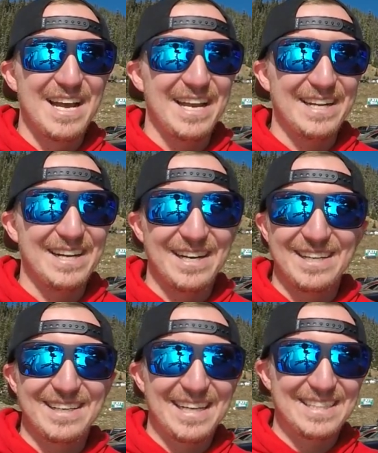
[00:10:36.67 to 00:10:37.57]
And
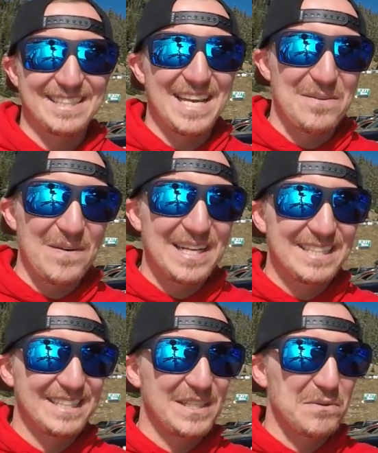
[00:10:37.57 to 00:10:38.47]
I just can't wait
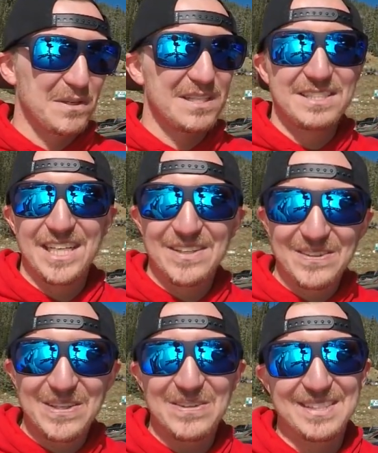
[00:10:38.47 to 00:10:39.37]
to see where this channel
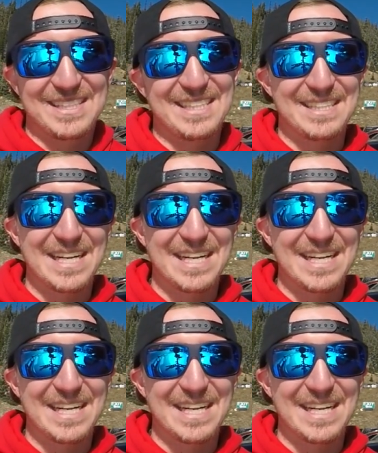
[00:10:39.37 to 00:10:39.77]
goes this season.